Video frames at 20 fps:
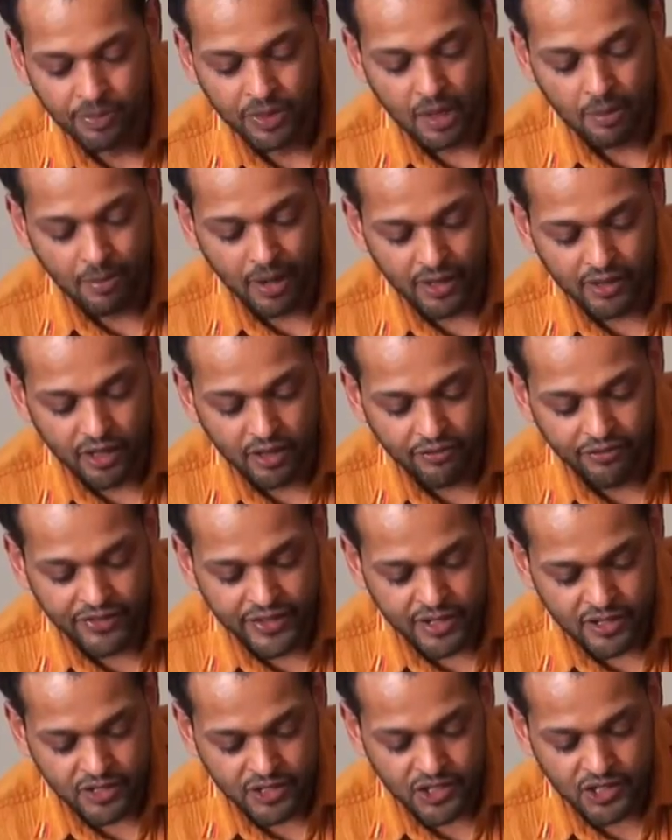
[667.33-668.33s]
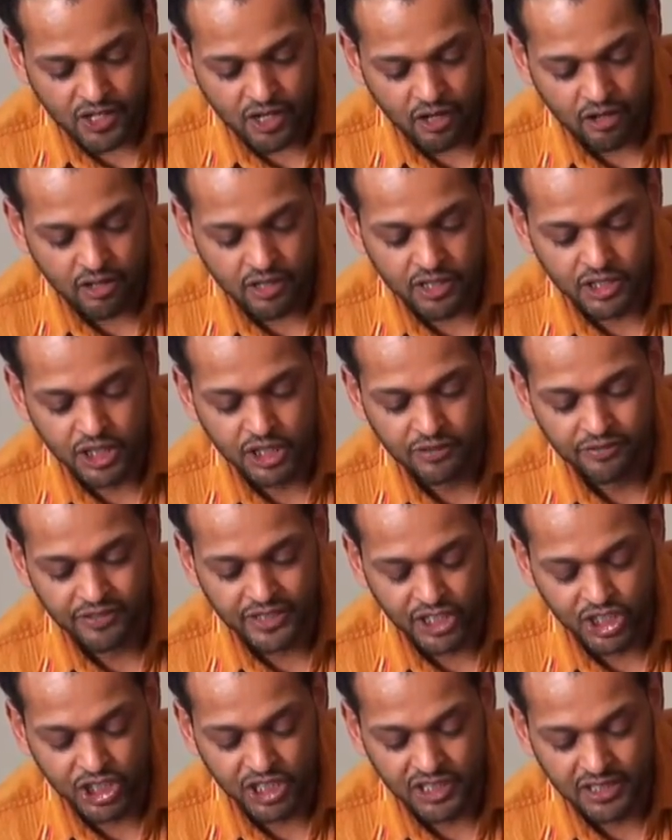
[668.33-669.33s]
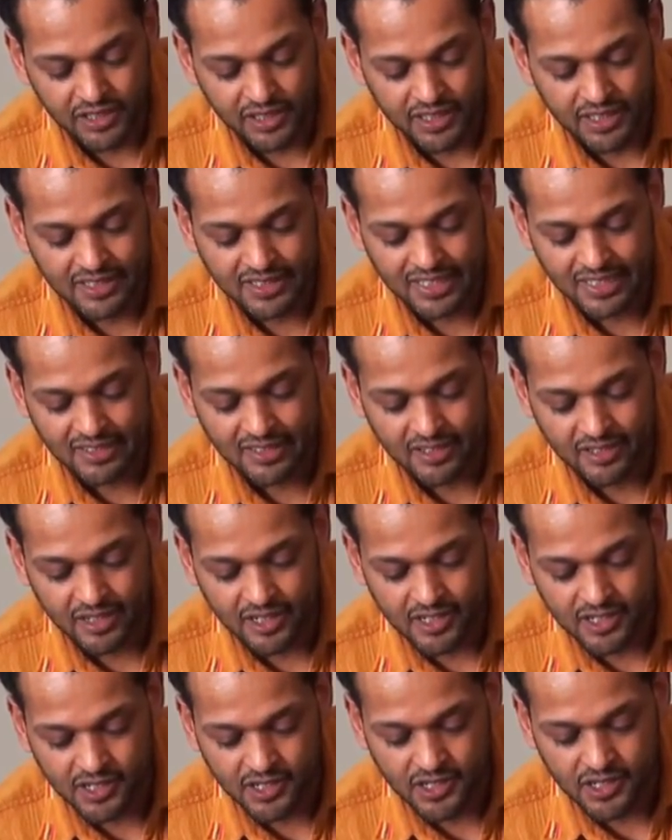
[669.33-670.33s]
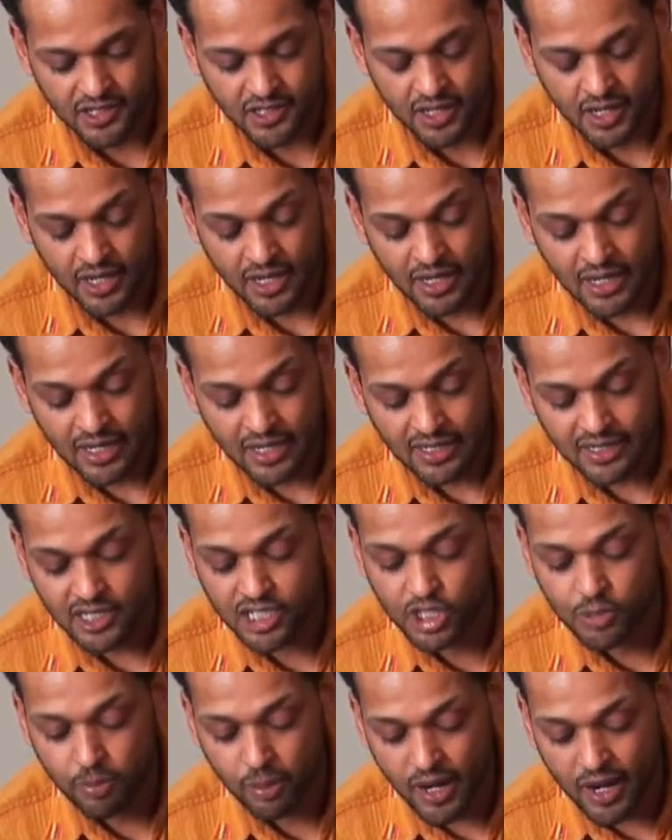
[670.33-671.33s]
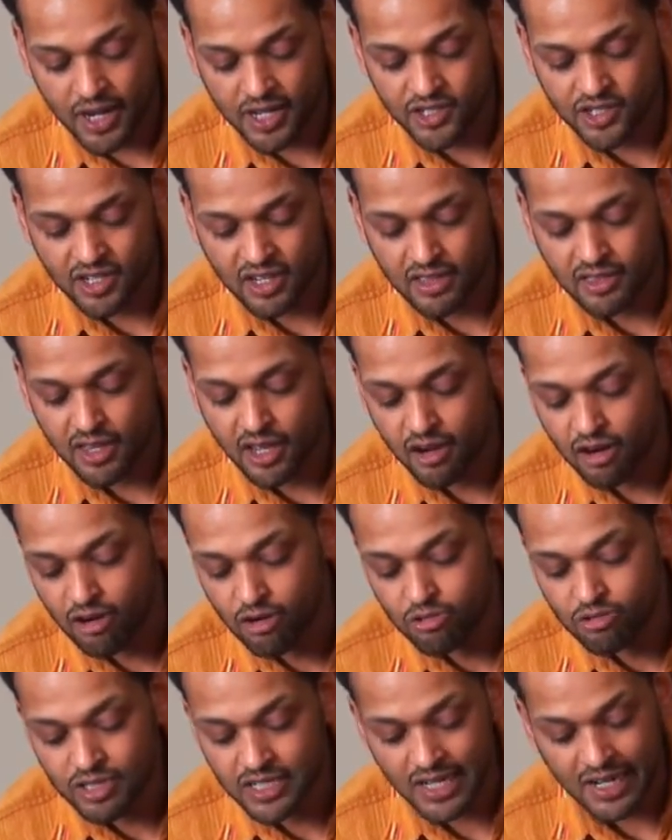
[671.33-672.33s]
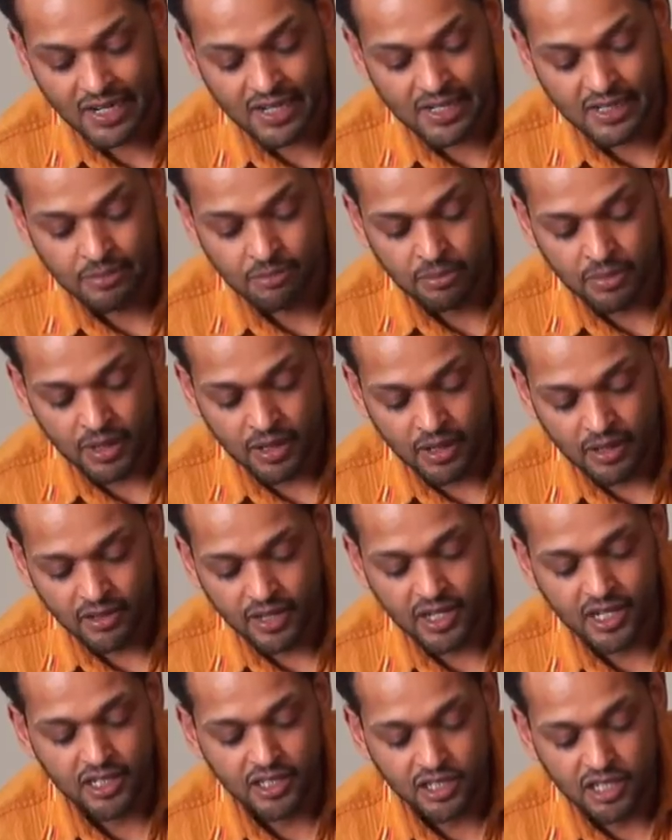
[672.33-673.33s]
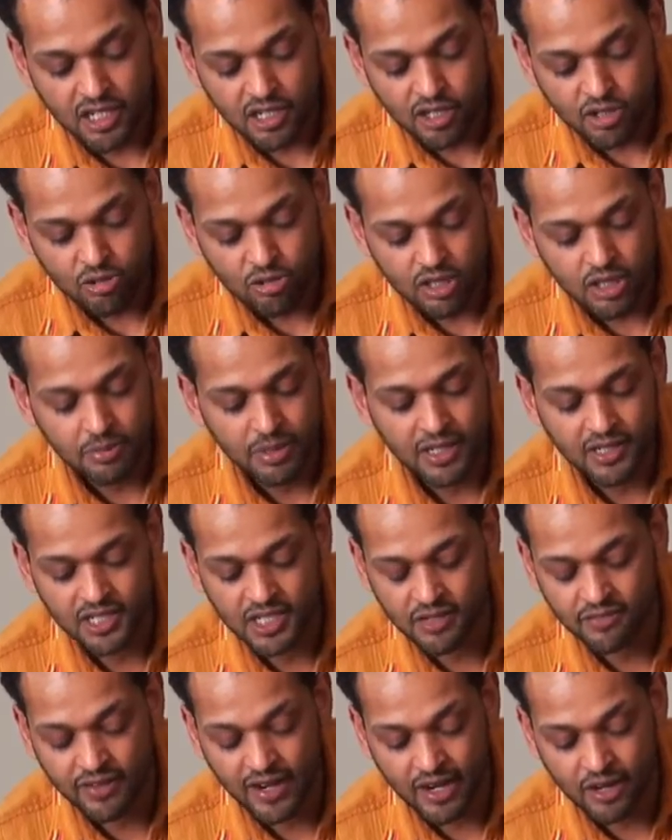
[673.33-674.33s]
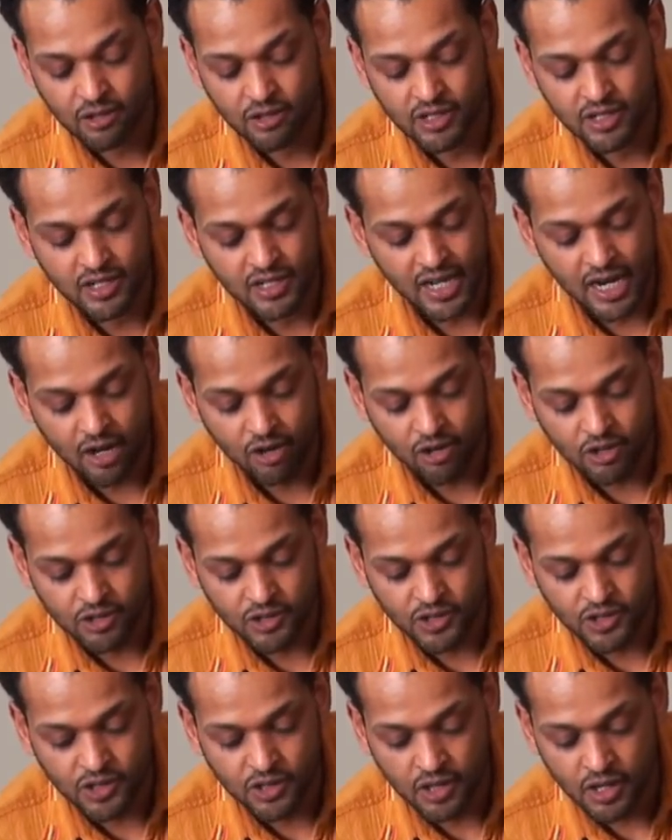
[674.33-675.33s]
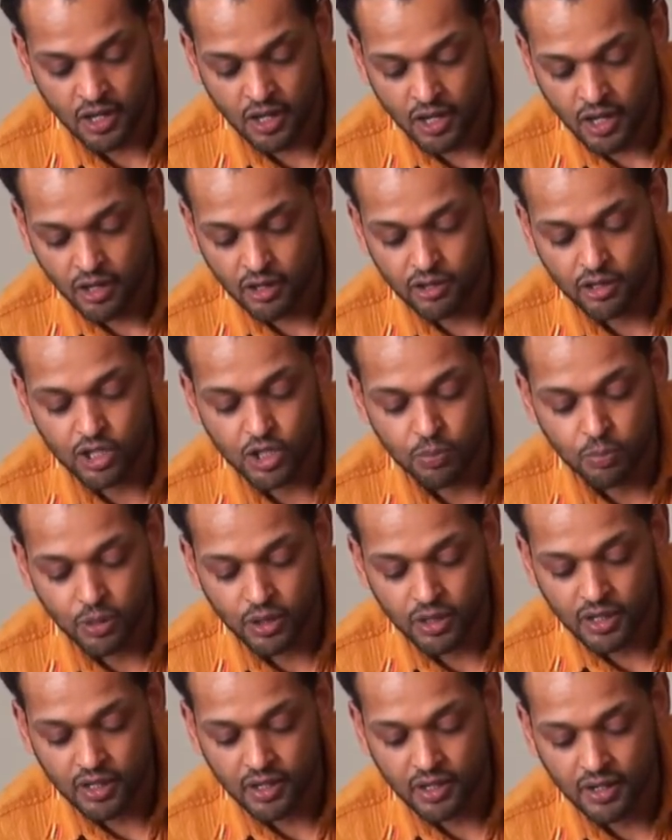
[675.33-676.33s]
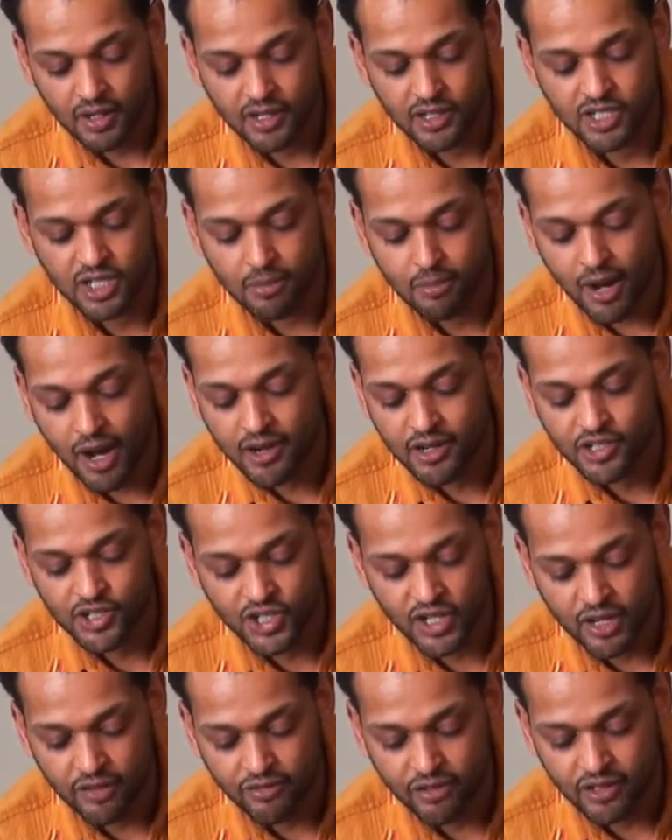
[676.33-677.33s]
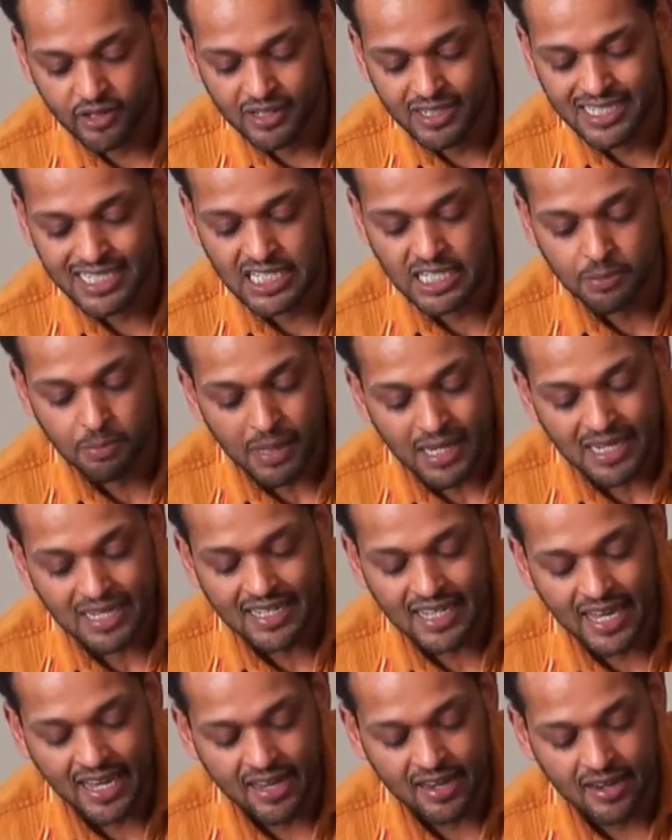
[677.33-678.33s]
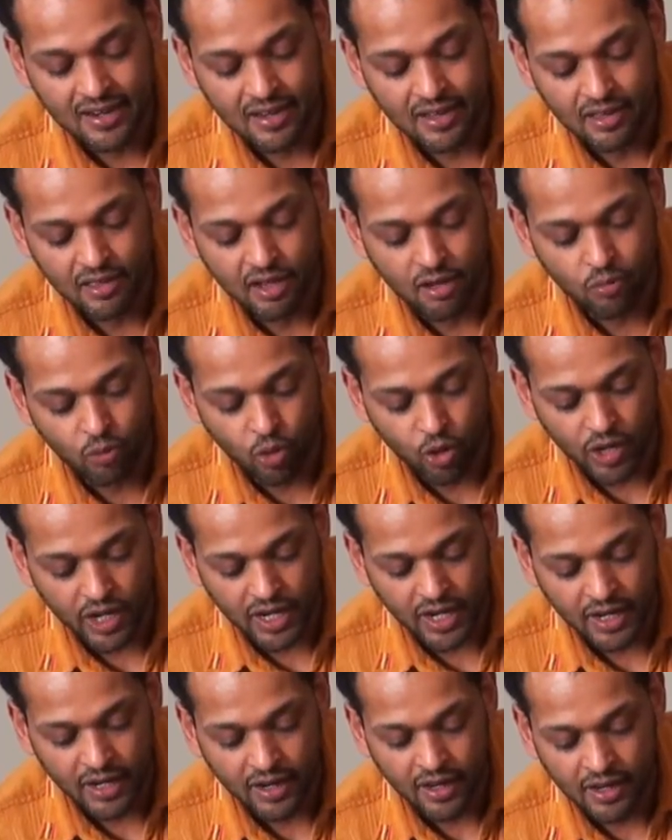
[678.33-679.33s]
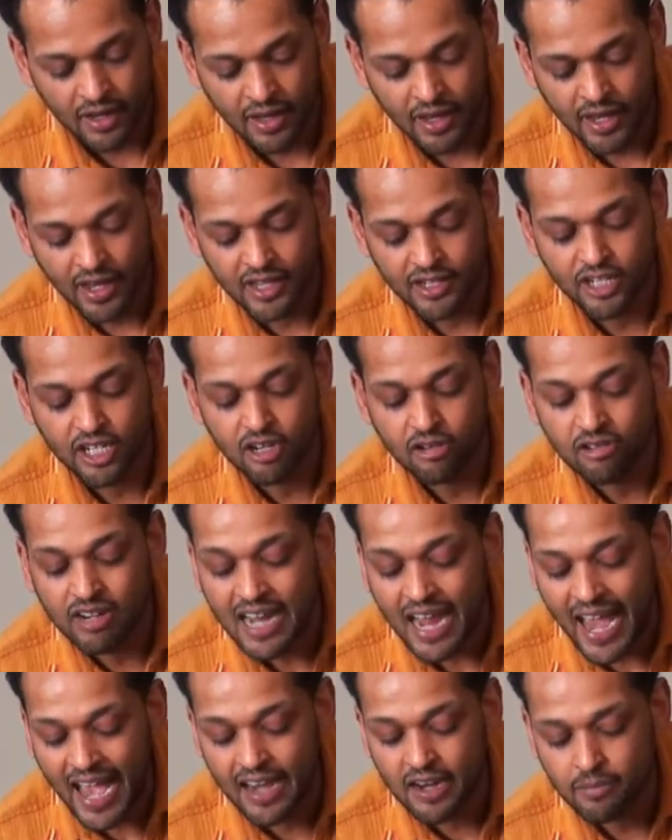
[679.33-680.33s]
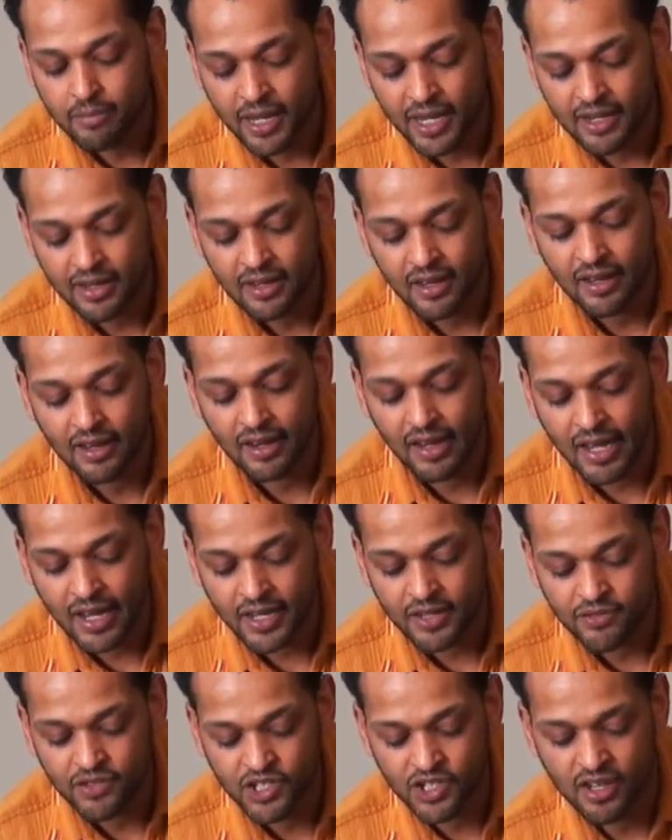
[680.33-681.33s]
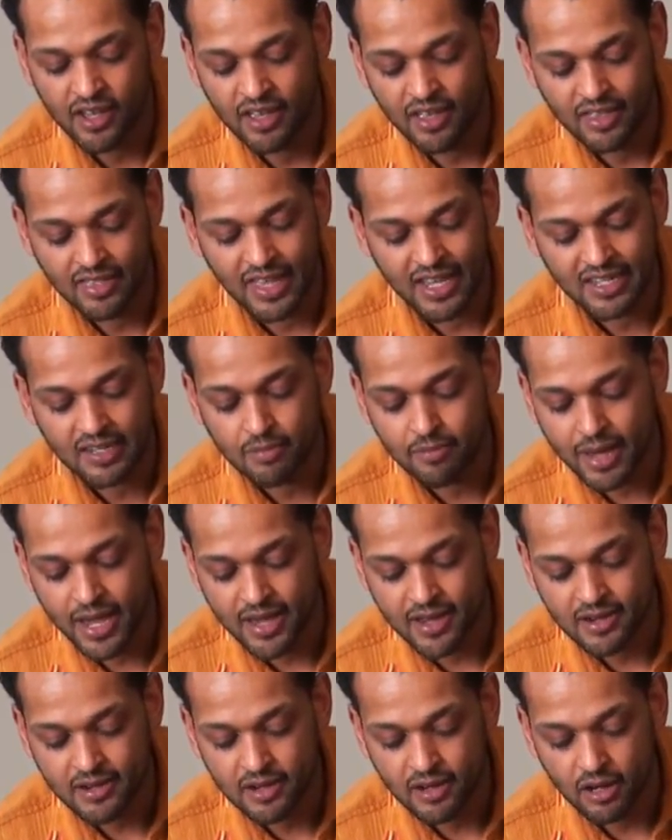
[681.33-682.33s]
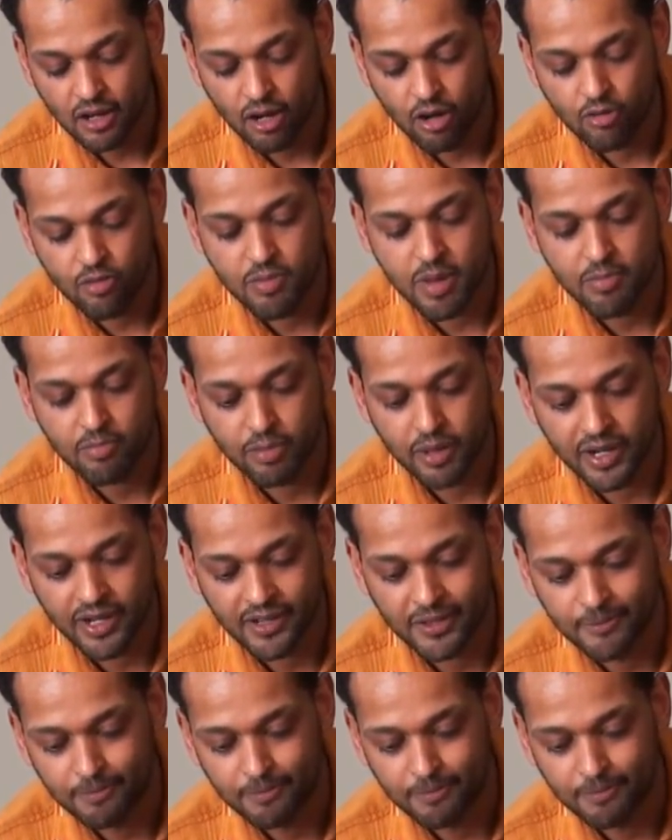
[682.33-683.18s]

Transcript: by their fierce courage, vision, and tenderness. Despised in their own time, they continue to be disavowed in ours. This book is a modest effort to speak again their mourning and to reanimate lives that demand remembering.